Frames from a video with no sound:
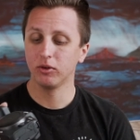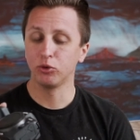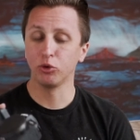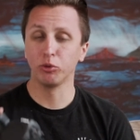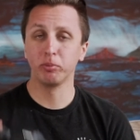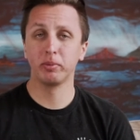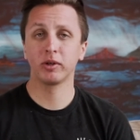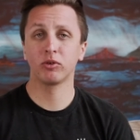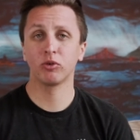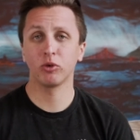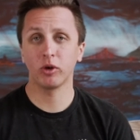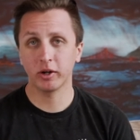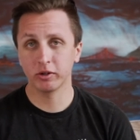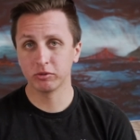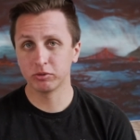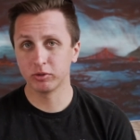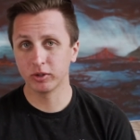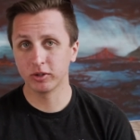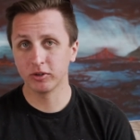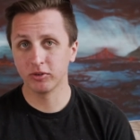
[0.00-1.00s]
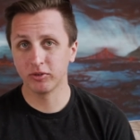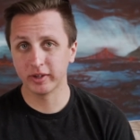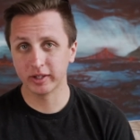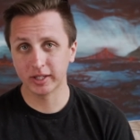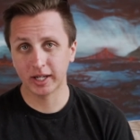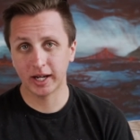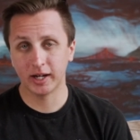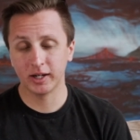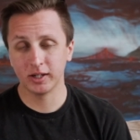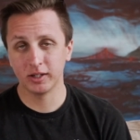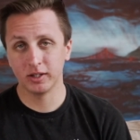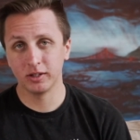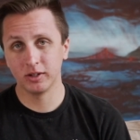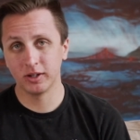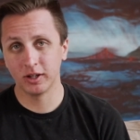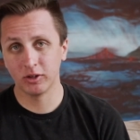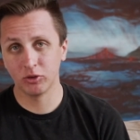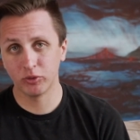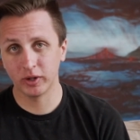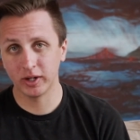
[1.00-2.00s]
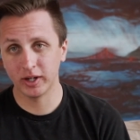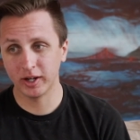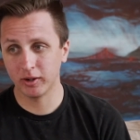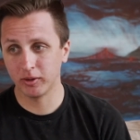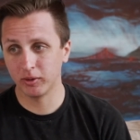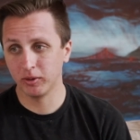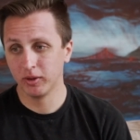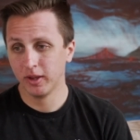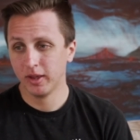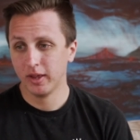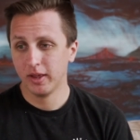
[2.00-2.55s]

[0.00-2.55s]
Dual pixel autofocus that Canon does right now,